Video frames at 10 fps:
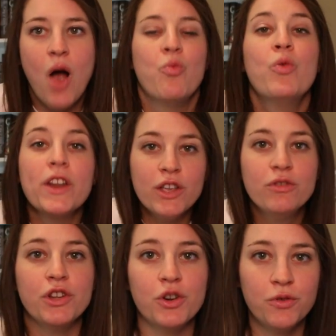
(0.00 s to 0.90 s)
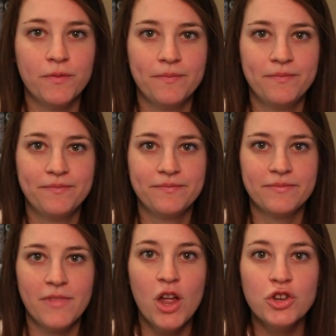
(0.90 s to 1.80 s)
what do?
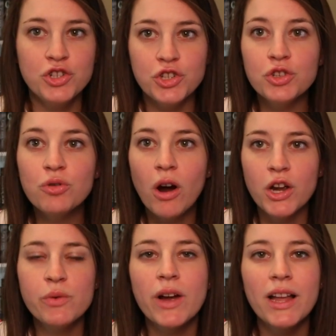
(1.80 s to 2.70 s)
Are you a